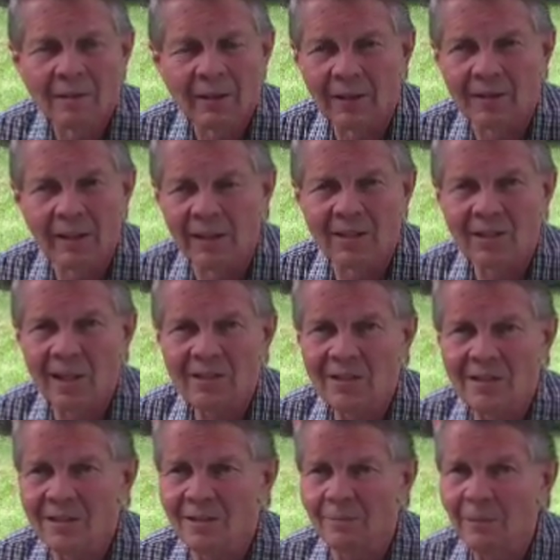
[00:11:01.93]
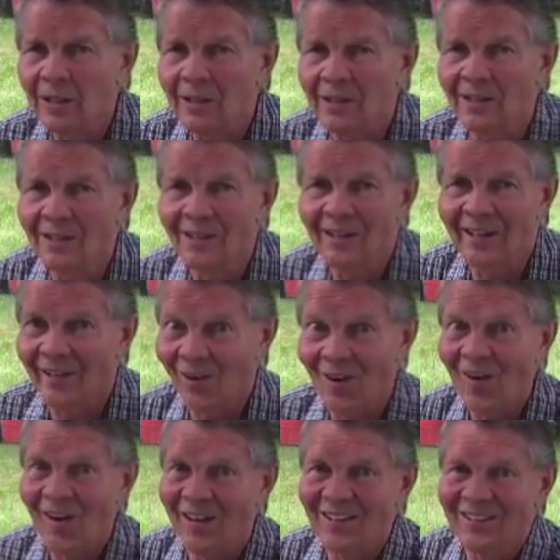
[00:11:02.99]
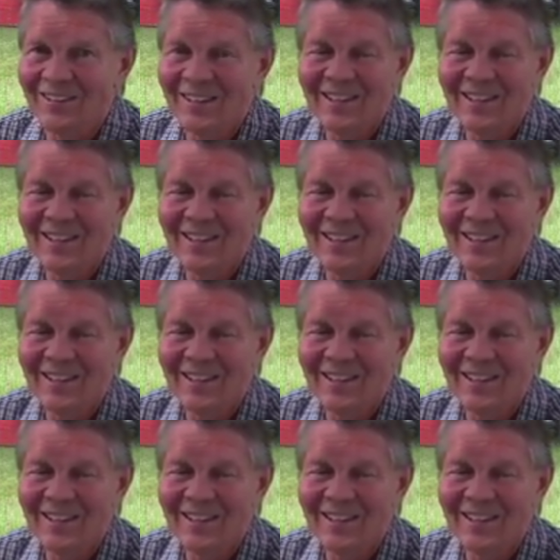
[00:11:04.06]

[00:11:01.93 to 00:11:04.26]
It doesn't to me at all.